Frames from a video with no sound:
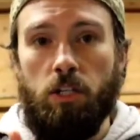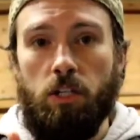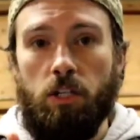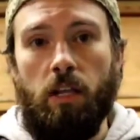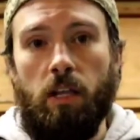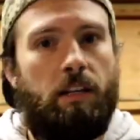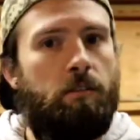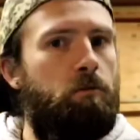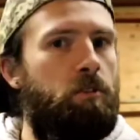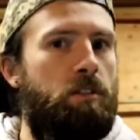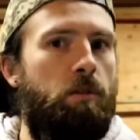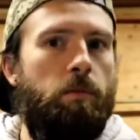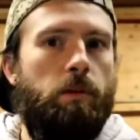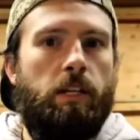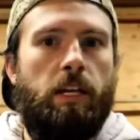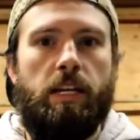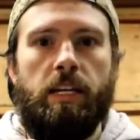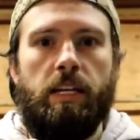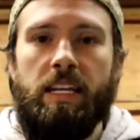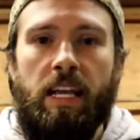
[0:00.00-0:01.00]
unlike with something
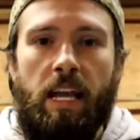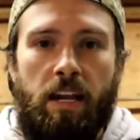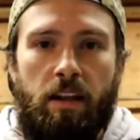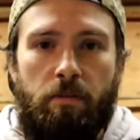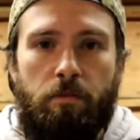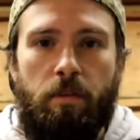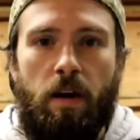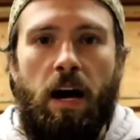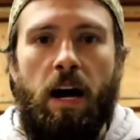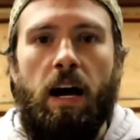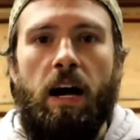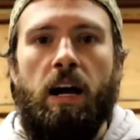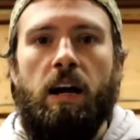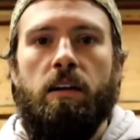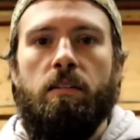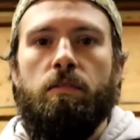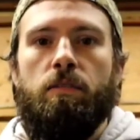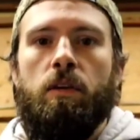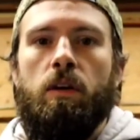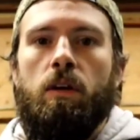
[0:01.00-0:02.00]
like
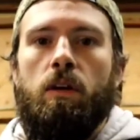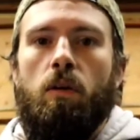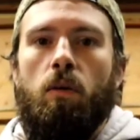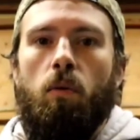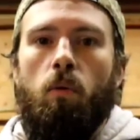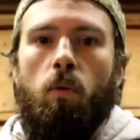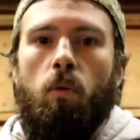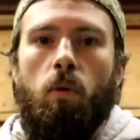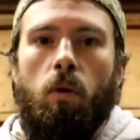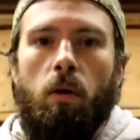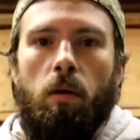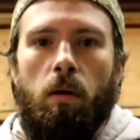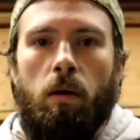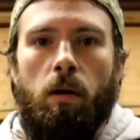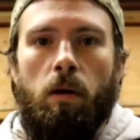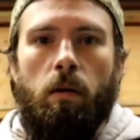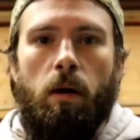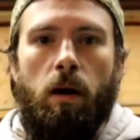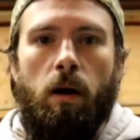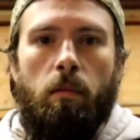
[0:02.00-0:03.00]
E85 or
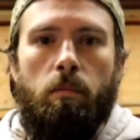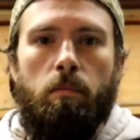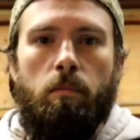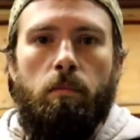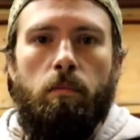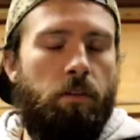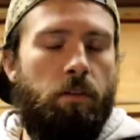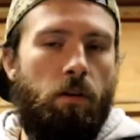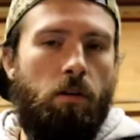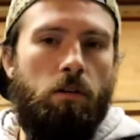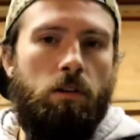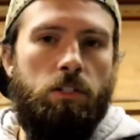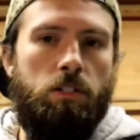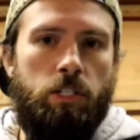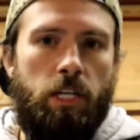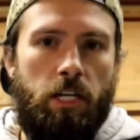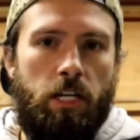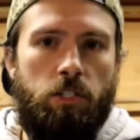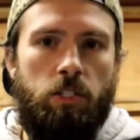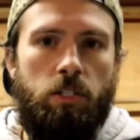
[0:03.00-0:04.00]
methanol
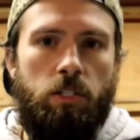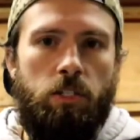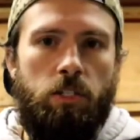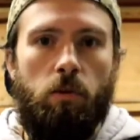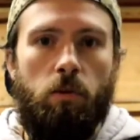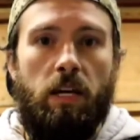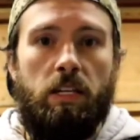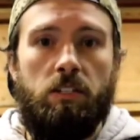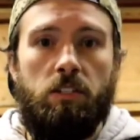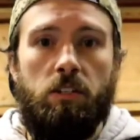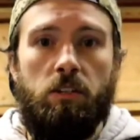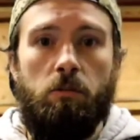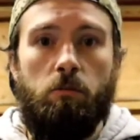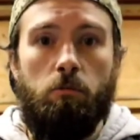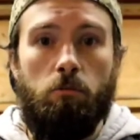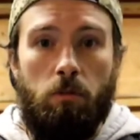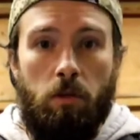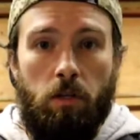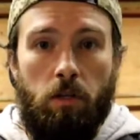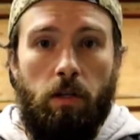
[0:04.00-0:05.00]
injection, where that's going to
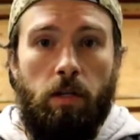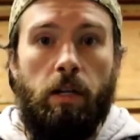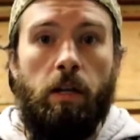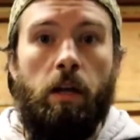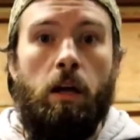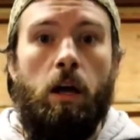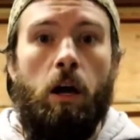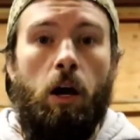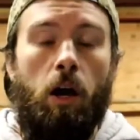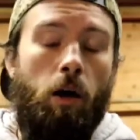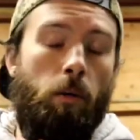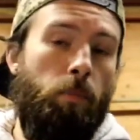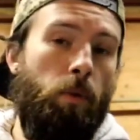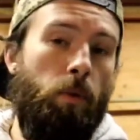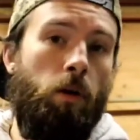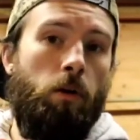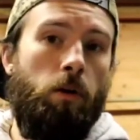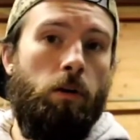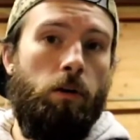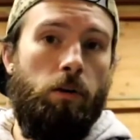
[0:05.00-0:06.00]
really up
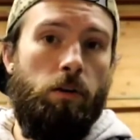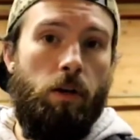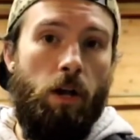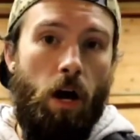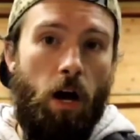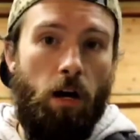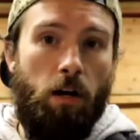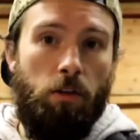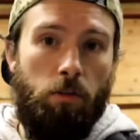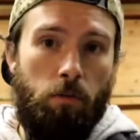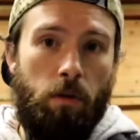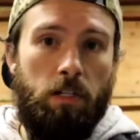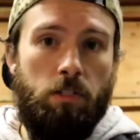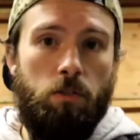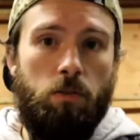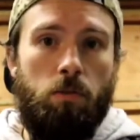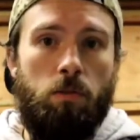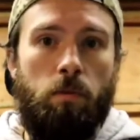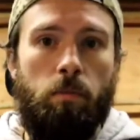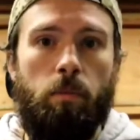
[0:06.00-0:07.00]
our knock
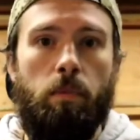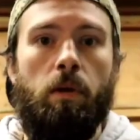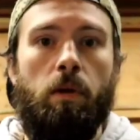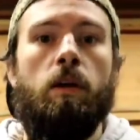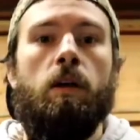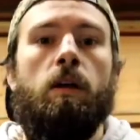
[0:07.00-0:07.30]
threshold,